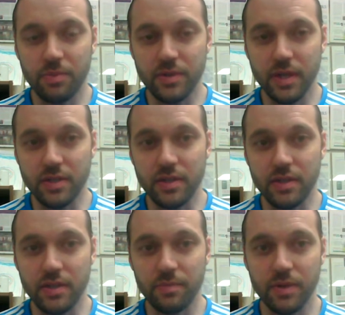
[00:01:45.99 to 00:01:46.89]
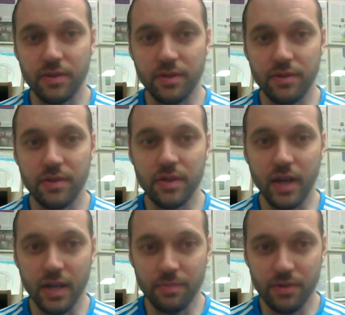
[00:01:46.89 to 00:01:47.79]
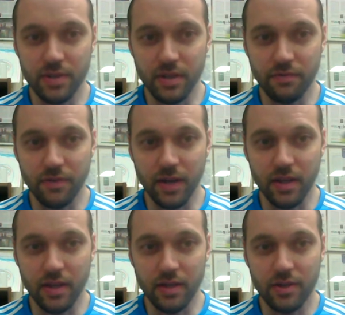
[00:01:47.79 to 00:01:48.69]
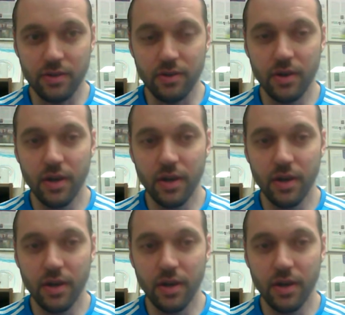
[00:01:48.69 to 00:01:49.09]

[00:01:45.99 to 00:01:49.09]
possession as compared to 39% for Atletico.